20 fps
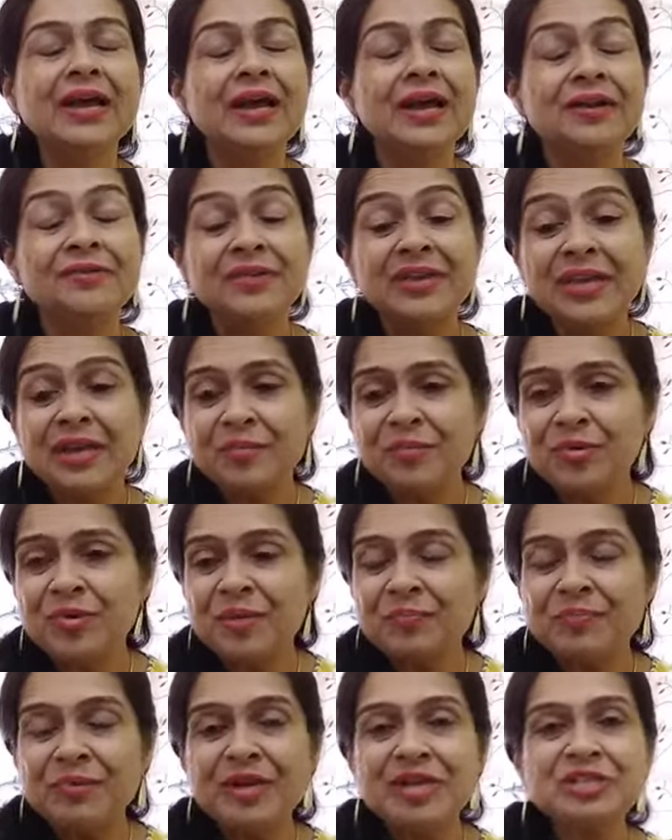We came to
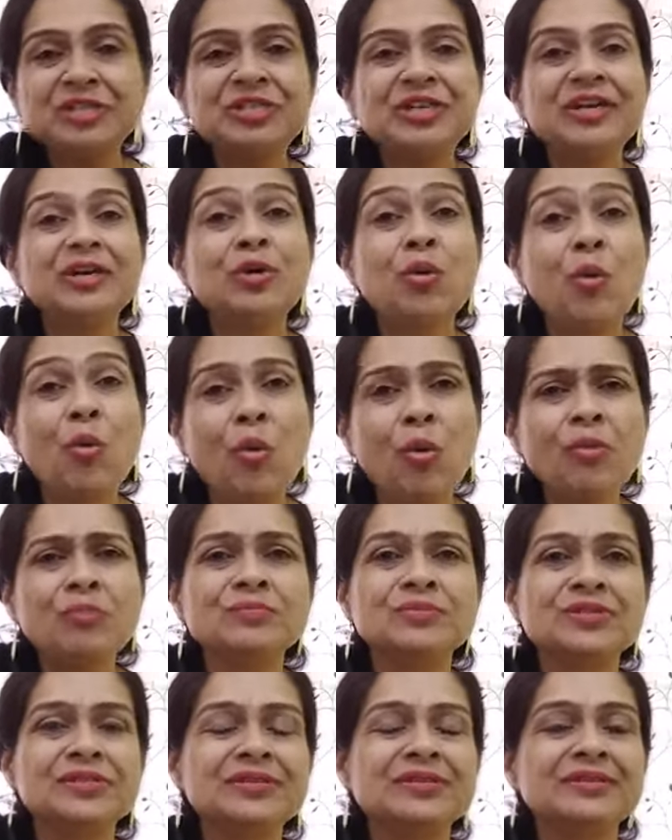appreciate
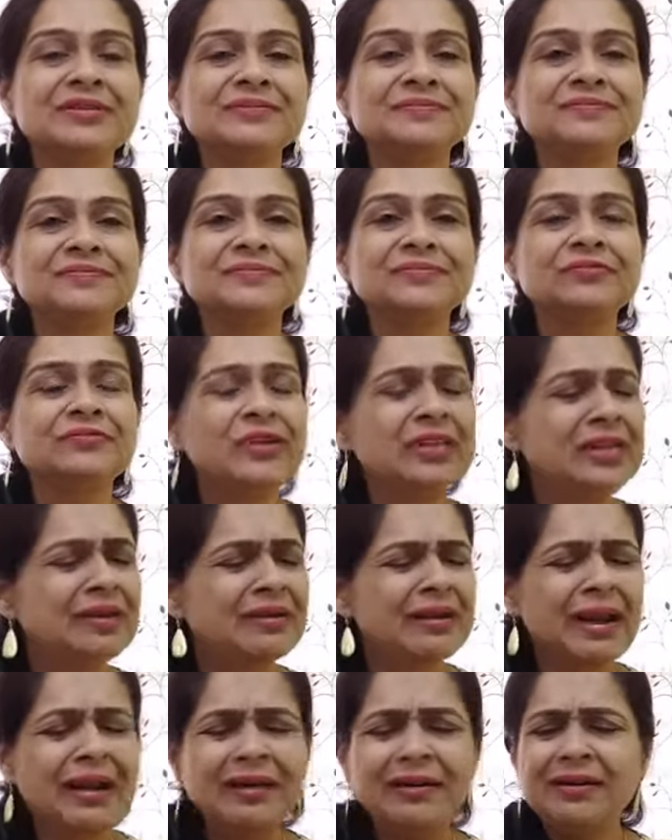homes, whether
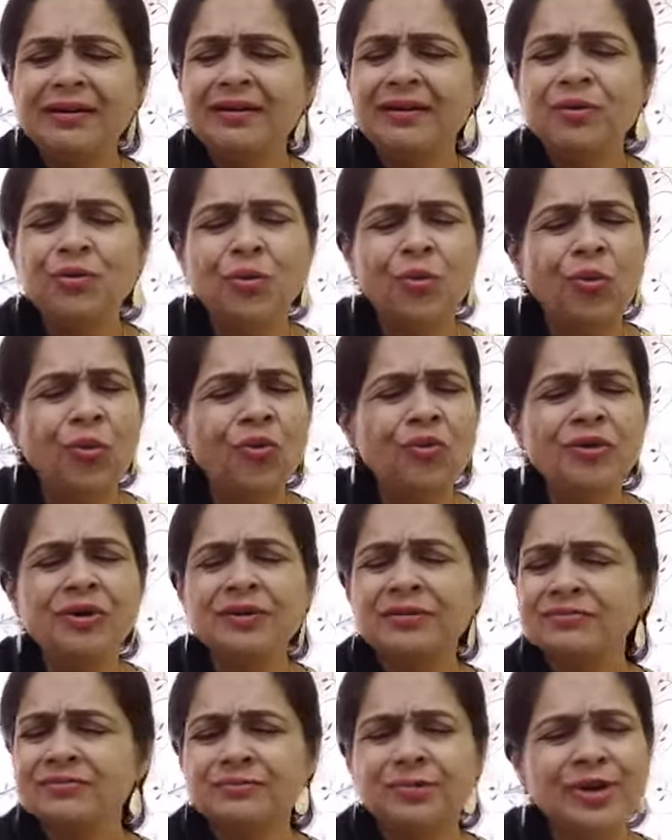rented,
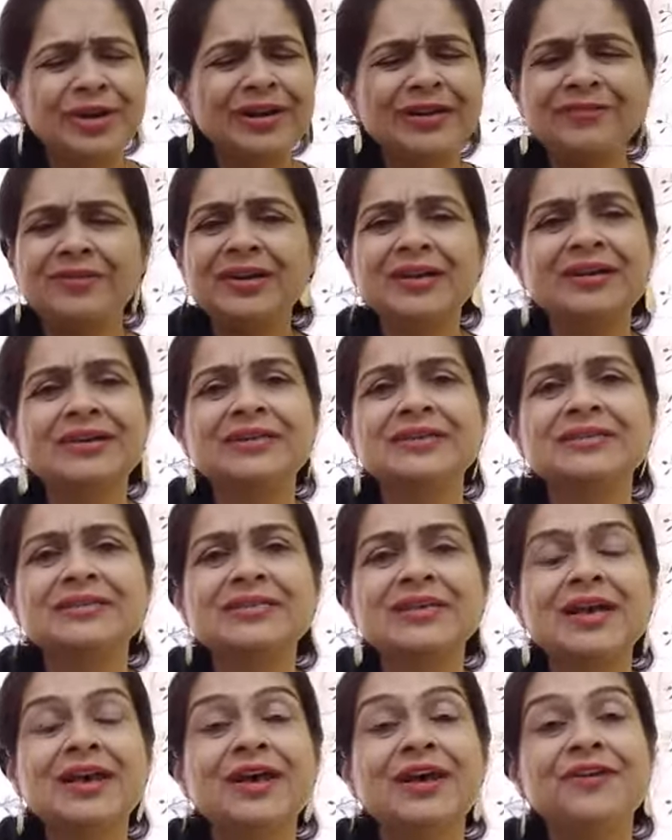owned, whatever it is.
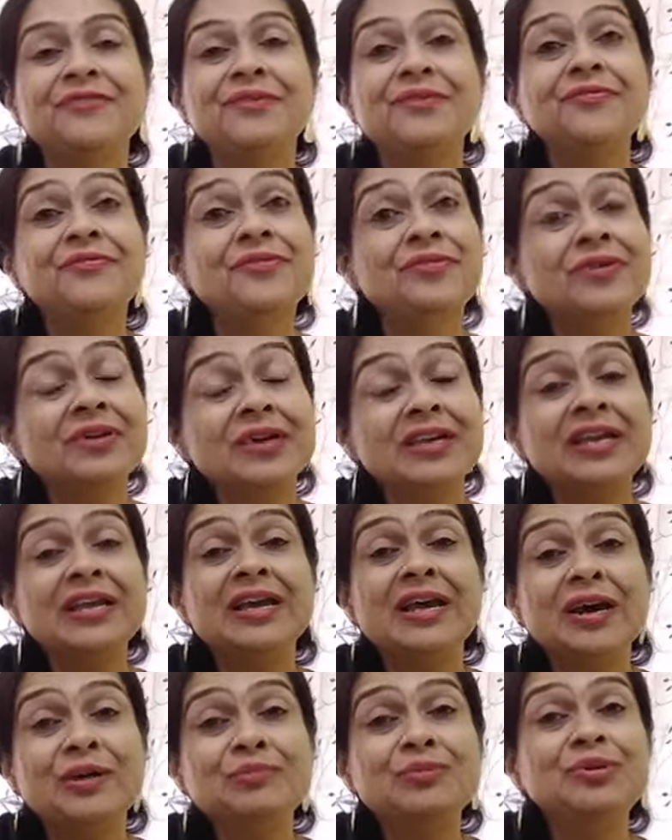We've really
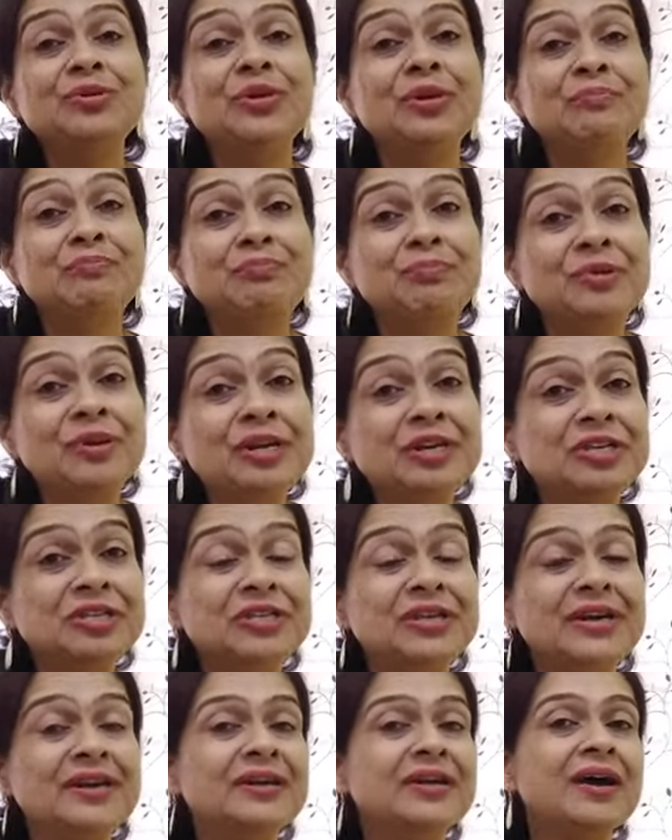come to
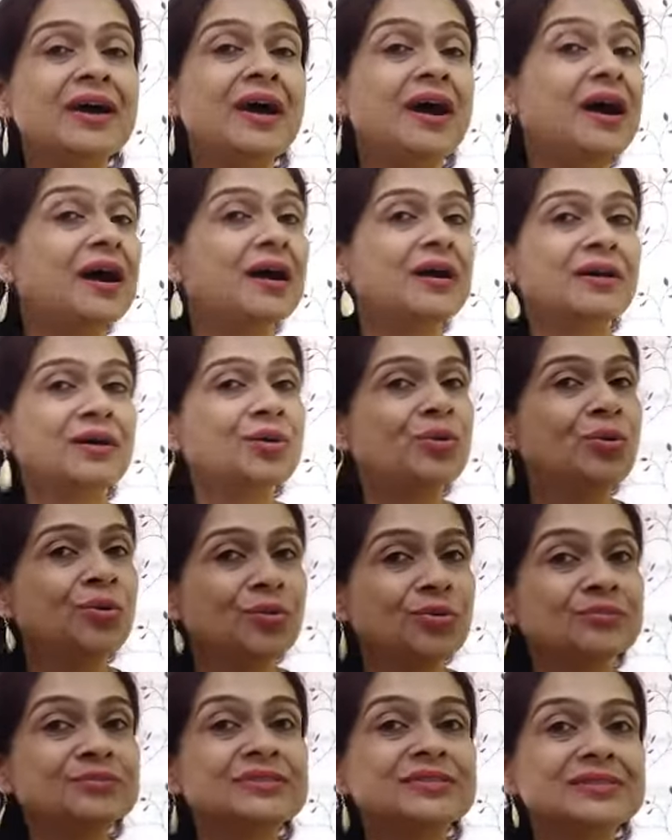appreciate our
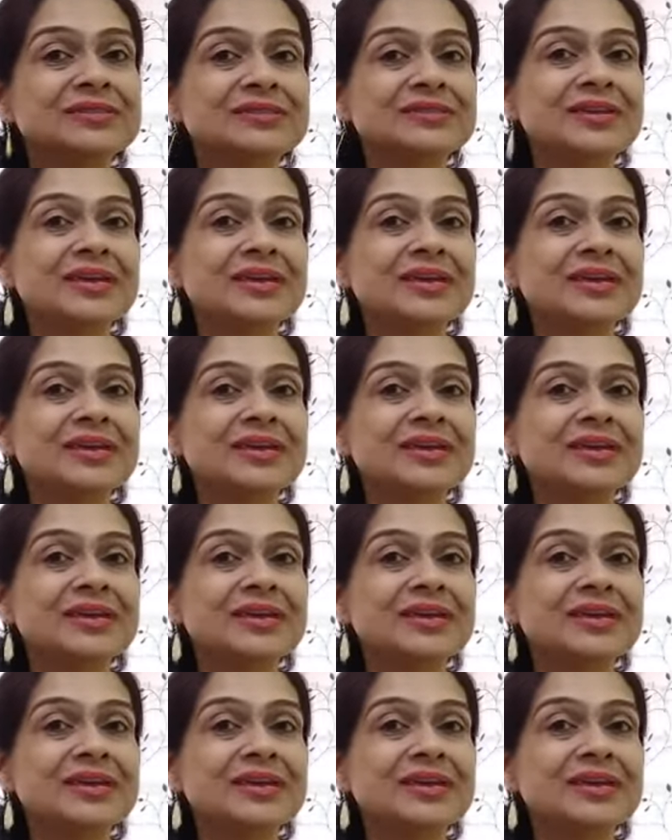homes,